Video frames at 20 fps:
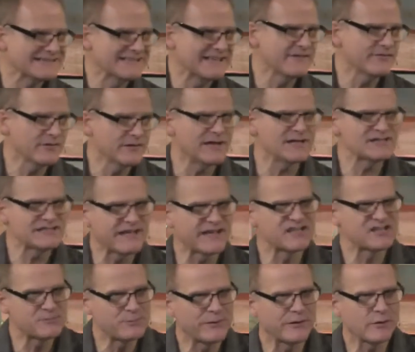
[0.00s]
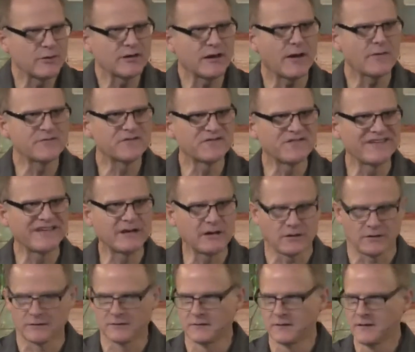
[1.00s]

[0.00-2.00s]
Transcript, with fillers: given us a spirit of fear.